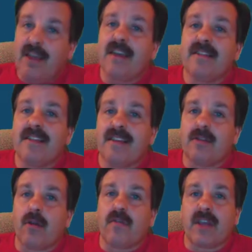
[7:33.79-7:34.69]
hit that
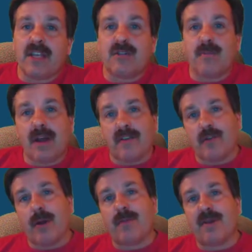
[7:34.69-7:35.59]
notification bell if you
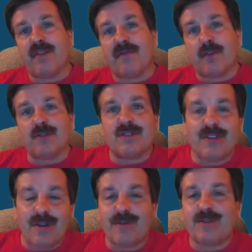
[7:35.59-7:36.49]
want to be the first to
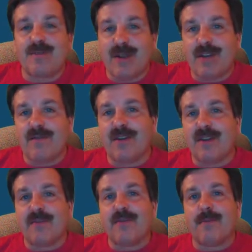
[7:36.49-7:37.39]
know when there's a brand new
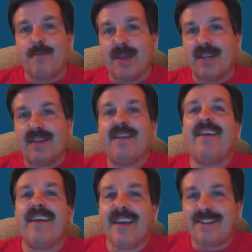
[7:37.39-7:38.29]
video from me,
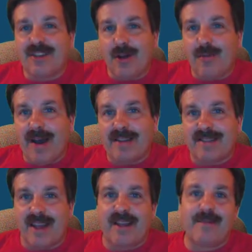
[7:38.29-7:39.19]
HL Mod
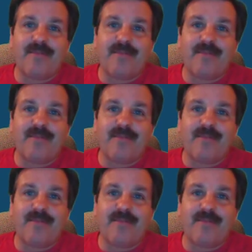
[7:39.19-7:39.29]
Tech.